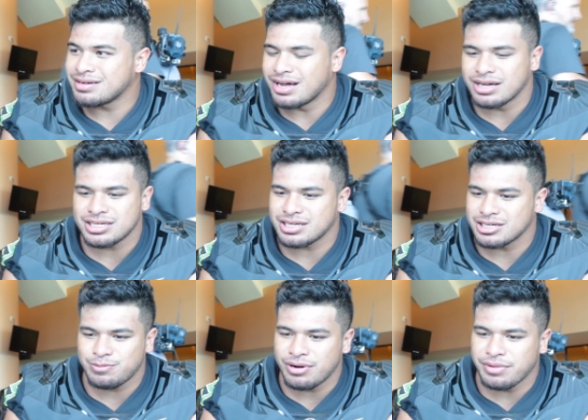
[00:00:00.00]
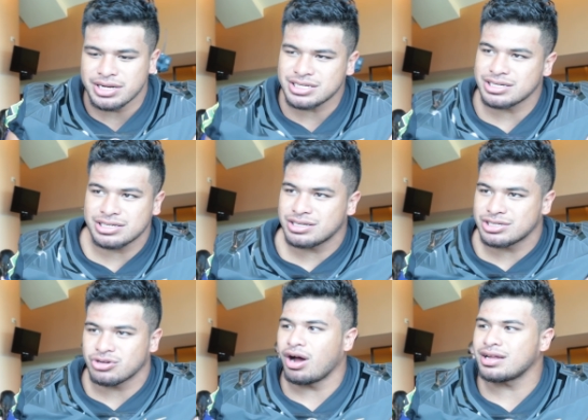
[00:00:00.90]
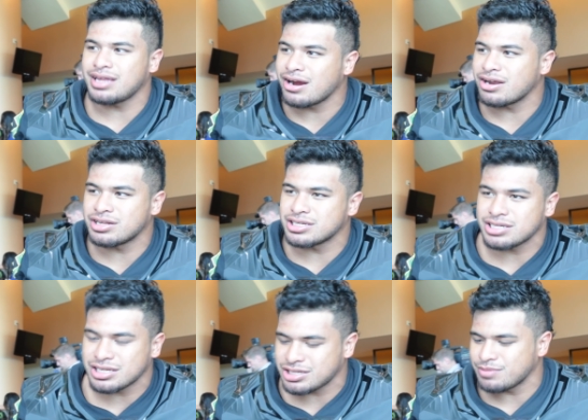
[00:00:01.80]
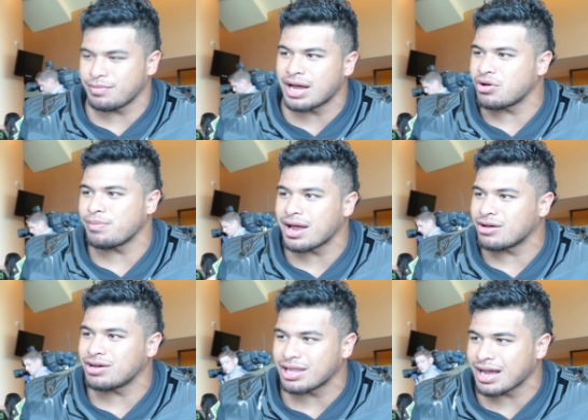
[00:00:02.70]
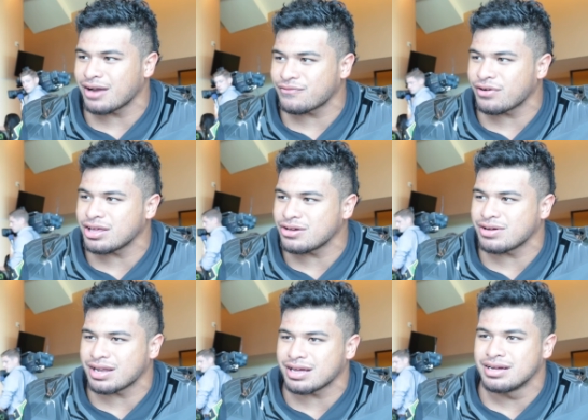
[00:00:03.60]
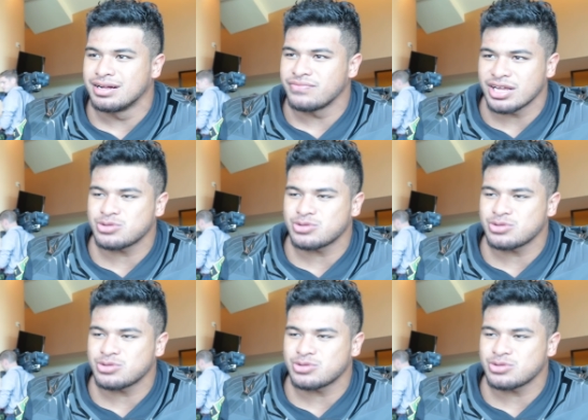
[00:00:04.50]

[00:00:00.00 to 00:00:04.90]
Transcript: You know, it's, it's pretty much just, just, go out there and you just it's mano a mano, you know, the guy in front of you, and mm-hmm.